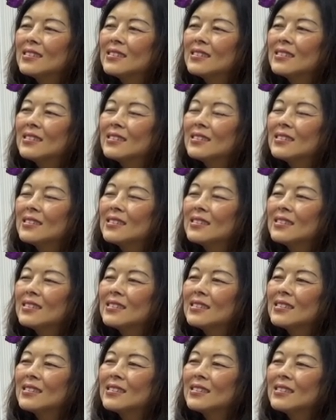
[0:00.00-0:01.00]

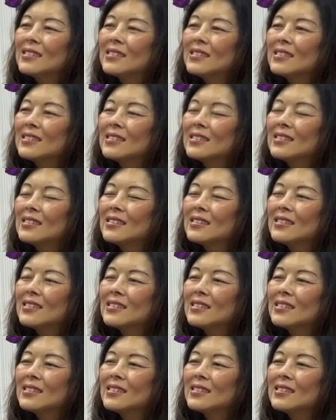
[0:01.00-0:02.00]

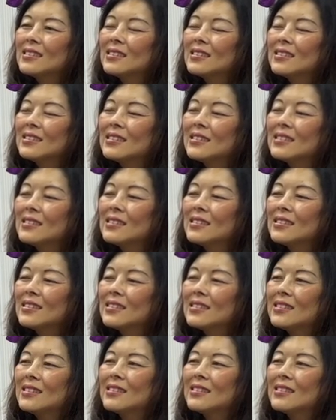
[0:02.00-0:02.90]
[no speech]